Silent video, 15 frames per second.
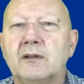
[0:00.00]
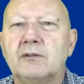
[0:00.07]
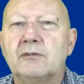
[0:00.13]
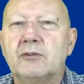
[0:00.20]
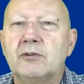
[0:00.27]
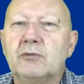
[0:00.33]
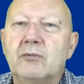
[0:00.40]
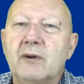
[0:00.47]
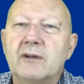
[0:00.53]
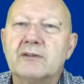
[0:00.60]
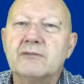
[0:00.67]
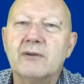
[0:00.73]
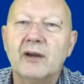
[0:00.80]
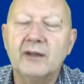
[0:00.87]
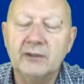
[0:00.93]
Do what is
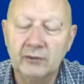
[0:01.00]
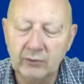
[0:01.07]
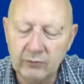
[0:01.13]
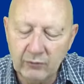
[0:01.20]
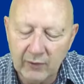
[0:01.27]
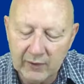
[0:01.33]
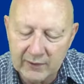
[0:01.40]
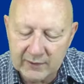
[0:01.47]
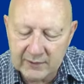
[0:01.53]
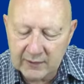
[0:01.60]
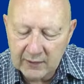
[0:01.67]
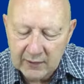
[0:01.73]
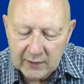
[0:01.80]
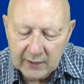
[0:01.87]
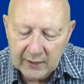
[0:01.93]
right. Do what is,
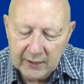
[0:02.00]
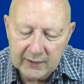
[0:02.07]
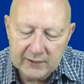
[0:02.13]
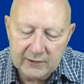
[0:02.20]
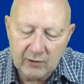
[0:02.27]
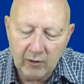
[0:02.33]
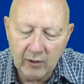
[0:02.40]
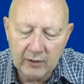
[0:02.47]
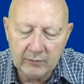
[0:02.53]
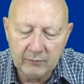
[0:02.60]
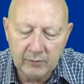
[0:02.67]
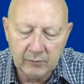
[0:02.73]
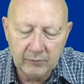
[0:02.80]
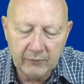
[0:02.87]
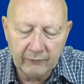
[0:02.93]
is
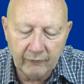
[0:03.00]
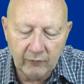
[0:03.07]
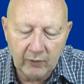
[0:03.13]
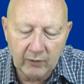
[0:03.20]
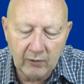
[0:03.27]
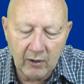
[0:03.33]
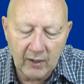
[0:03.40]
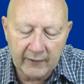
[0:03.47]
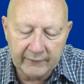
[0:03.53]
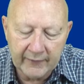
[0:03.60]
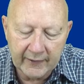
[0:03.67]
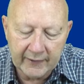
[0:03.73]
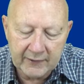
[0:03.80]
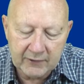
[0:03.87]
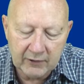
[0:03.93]
honorable before God
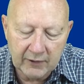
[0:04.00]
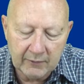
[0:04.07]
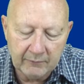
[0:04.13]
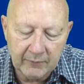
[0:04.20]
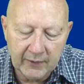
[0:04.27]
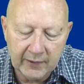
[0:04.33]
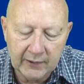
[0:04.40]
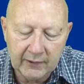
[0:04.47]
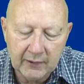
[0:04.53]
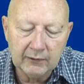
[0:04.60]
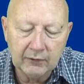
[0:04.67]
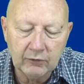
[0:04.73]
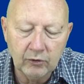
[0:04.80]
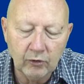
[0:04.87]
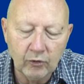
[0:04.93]
that is going to bring
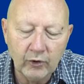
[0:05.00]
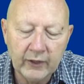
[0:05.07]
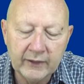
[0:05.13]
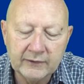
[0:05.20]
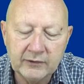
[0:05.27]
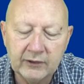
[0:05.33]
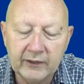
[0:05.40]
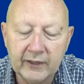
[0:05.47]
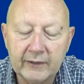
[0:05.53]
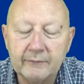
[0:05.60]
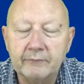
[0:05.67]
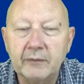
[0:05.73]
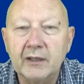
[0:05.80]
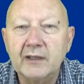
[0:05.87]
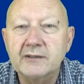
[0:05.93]
glory to
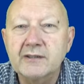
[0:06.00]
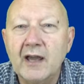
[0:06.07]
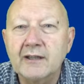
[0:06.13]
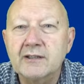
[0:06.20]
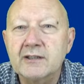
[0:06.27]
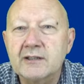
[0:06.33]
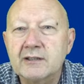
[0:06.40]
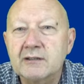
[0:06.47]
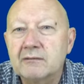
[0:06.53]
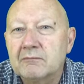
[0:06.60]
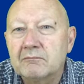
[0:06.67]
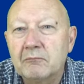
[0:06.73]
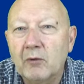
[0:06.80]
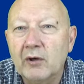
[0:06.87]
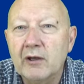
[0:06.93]
Him because that's
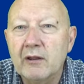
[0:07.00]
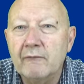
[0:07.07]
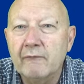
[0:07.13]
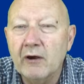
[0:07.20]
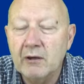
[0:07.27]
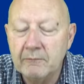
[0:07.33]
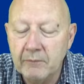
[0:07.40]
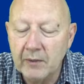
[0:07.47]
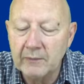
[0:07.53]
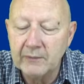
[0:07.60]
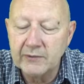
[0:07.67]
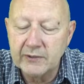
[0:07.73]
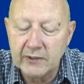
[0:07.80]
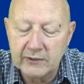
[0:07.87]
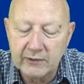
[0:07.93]
one of the bar
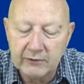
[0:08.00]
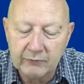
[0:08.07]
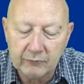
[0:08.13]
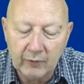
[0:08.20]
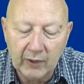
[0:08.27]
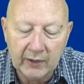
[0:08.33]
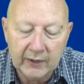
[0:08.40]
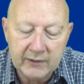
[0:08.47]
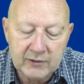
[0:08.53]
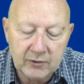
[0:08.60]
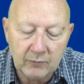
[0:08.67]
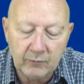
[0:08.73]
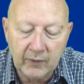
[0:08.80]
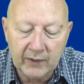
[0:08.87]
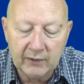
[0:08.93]
purposes is, is to
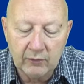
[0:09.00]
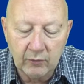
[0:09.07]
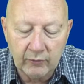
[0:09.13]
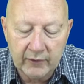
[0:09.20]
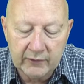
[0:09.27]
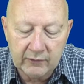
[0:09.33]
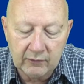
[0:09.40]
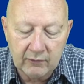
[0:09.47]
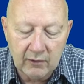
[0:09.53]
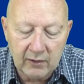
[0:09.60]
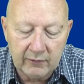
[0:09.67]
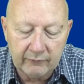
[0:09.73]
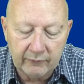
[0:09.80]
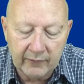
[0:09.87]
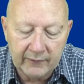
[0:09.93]
bring glory to
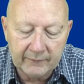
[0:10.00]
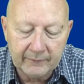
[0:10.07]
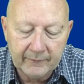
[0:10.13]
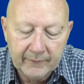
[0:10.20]
God, right?